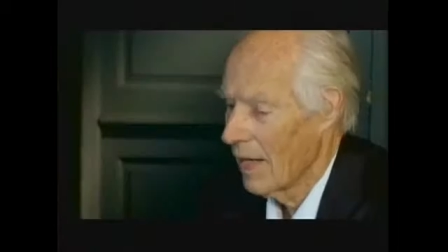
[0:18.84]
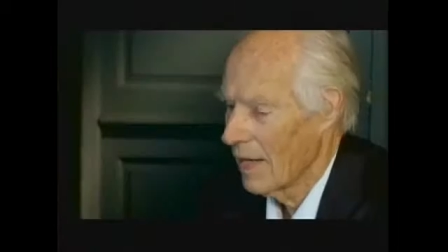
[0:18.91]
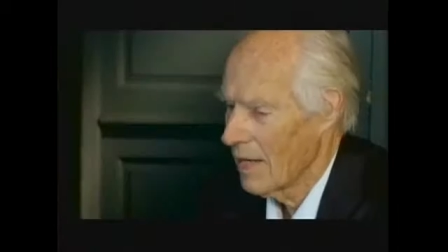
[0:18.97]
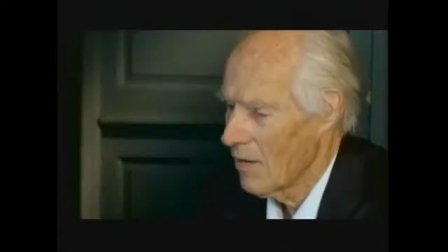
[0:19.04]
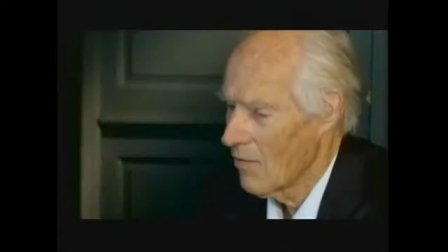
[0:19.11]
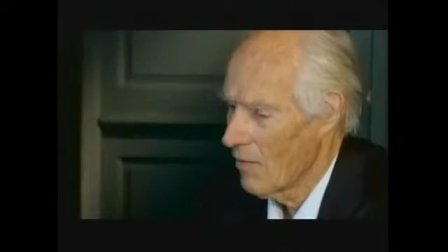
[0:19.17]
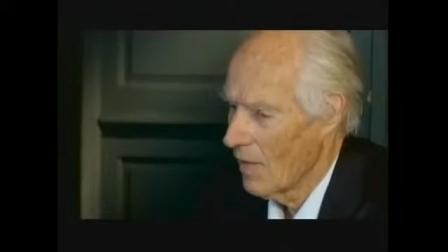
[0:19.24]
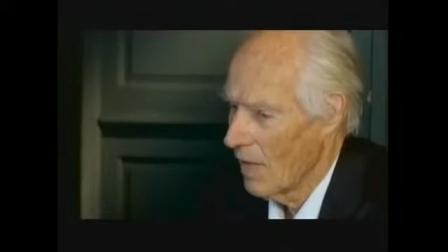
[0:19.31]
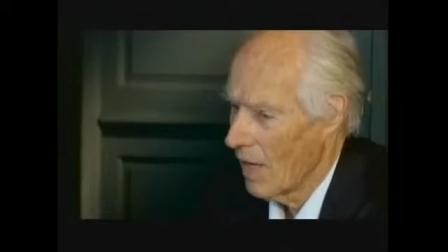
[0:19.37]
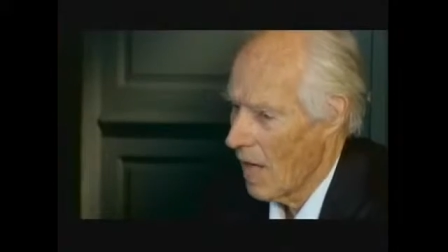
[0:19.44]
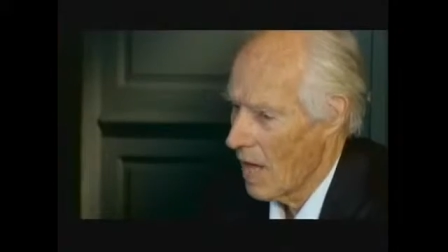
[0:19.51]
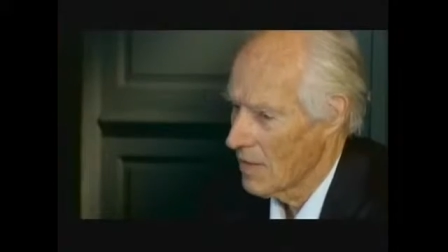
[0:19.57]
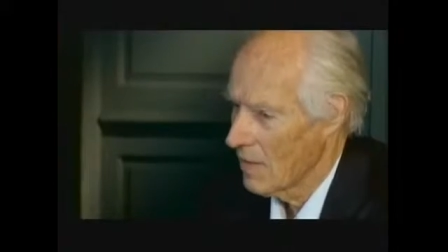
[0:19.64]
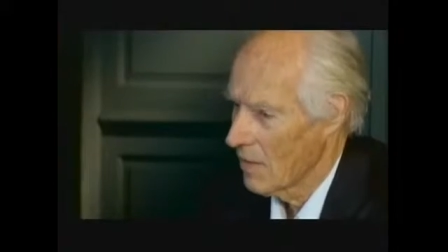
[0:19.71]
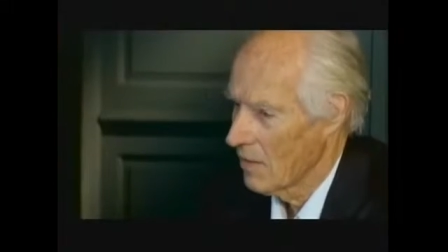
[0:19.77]
I didn't
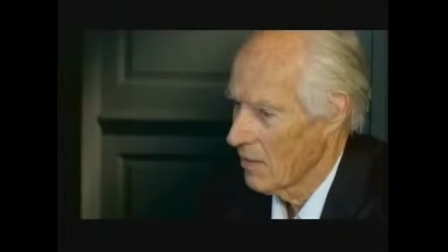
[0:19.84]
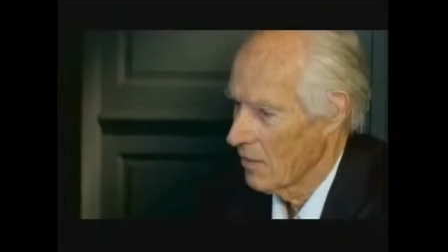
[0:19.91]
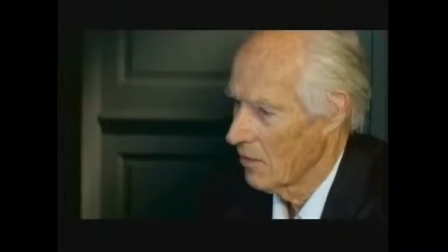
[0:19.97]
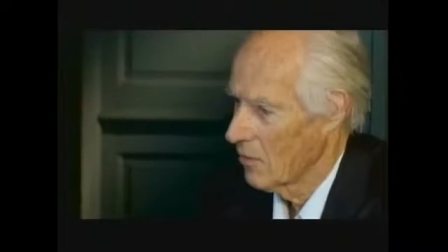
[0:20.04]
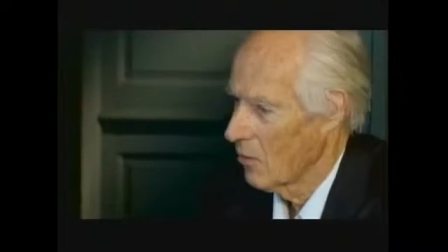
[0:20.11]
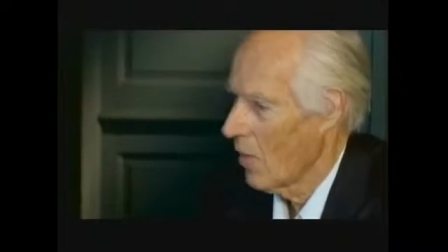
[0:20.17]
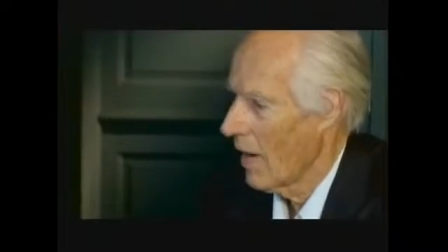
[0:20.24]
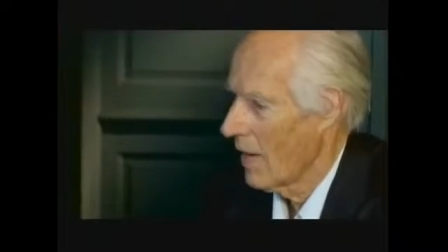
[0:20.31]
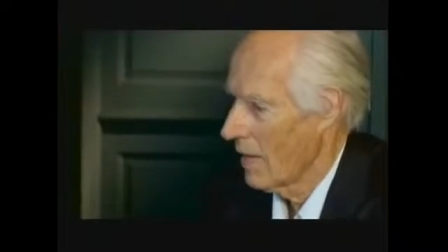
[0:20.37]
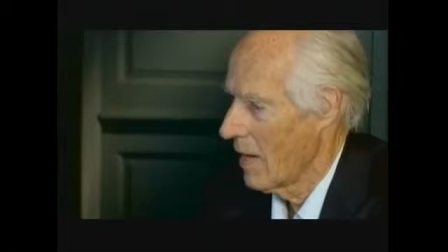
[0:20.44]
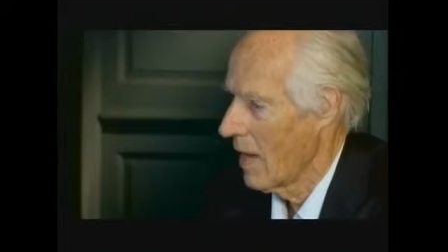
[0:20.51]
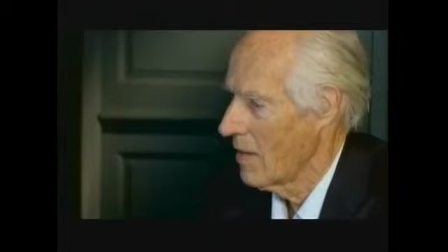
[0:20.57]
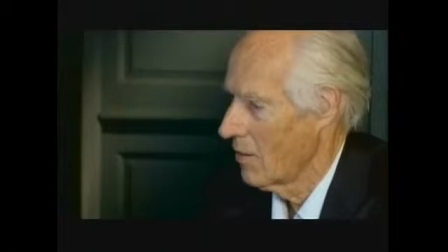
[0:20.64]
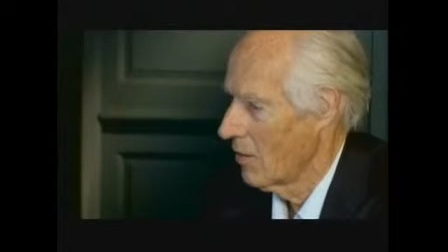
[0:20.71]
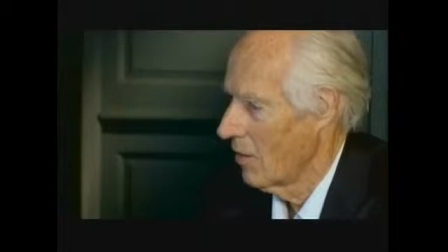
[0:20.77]
realise until quite
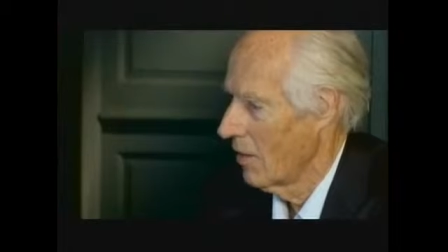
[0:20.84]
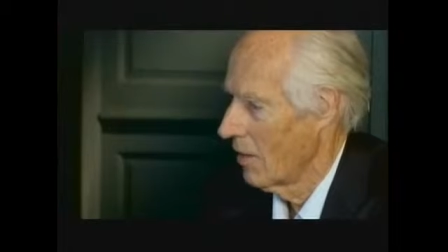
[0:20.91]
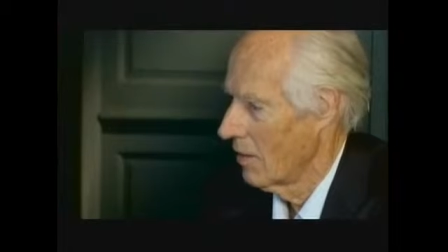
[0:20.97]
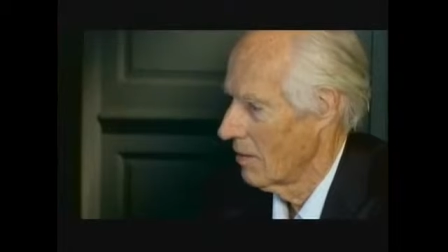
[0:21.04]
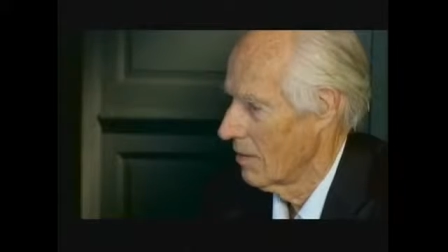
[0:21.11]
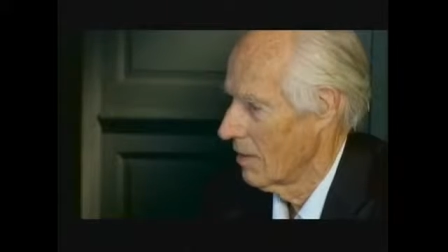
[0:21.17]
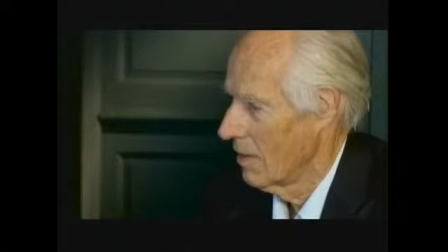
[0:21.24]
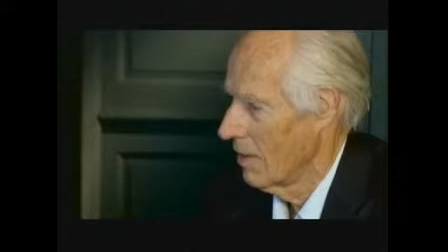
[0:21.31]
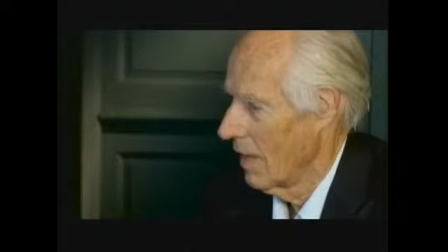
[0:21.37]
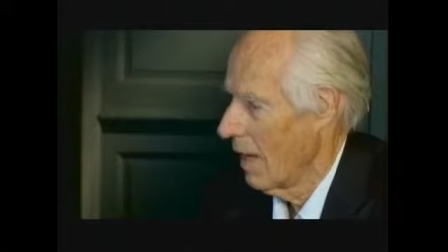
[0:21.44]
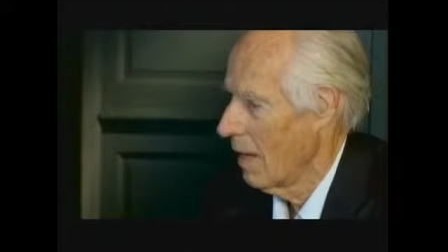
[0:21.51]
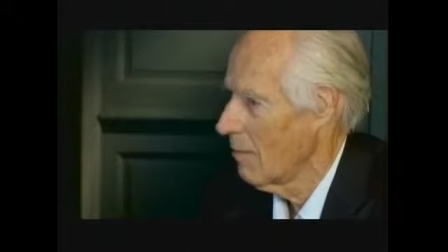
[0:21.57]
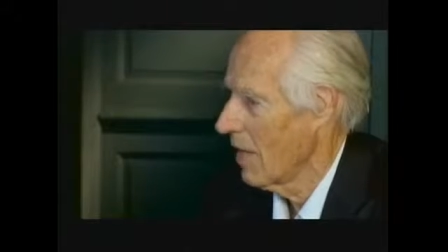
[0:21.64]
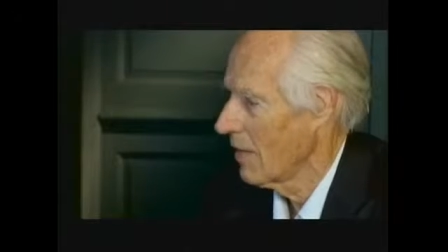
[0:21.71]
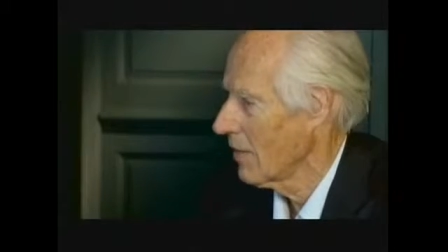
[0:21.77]
late on
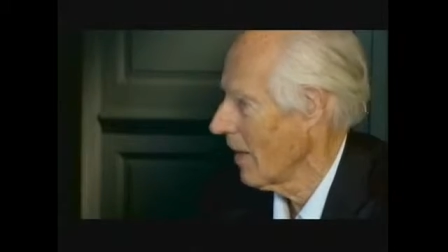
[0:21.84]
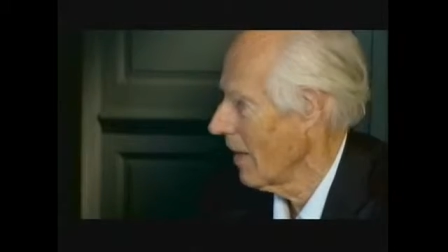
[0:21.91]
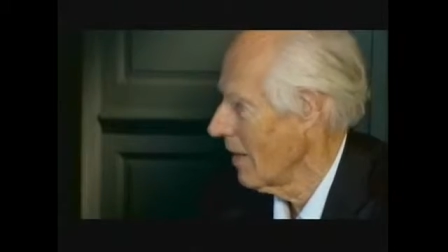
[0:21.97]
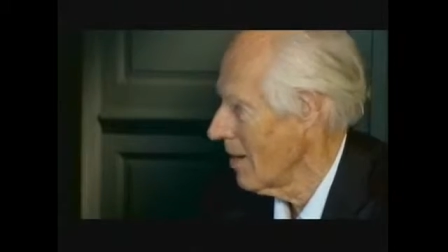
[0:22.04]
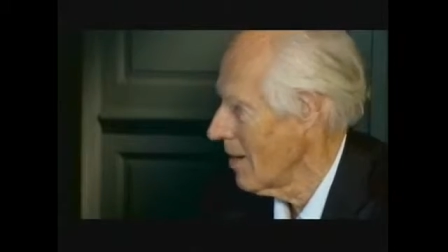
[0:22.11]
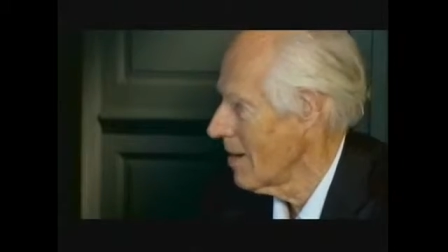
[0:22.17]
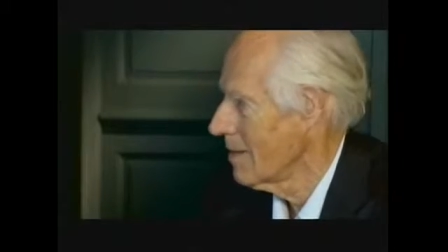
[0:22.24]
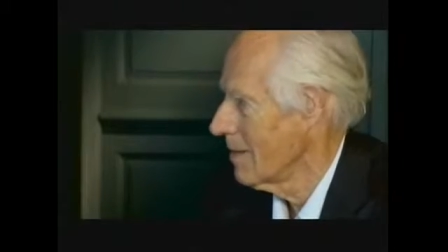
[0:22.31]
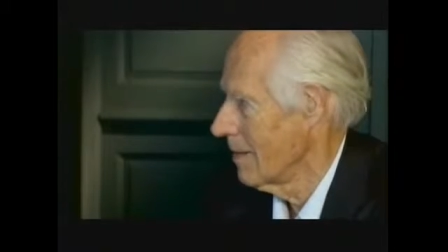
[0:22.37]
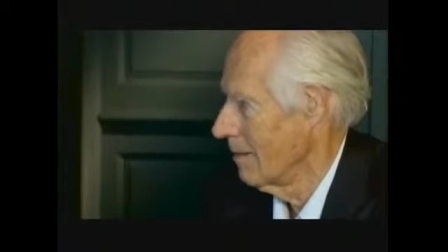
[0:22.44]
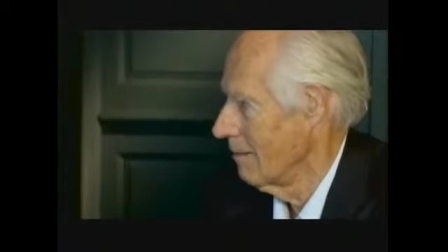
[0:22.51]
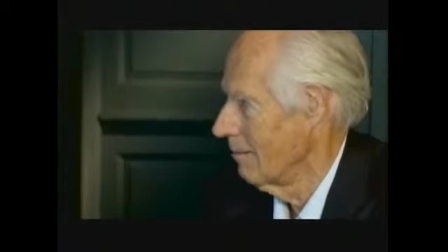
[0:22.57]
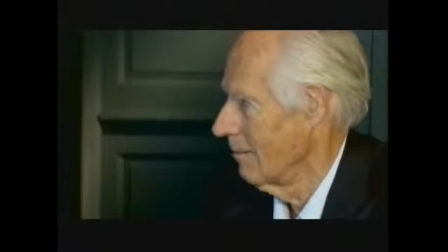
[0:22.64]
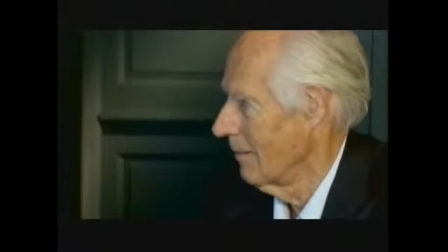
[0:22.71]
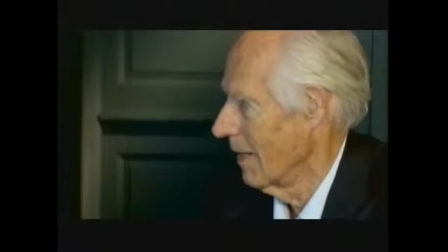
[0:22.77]
how much I hurt him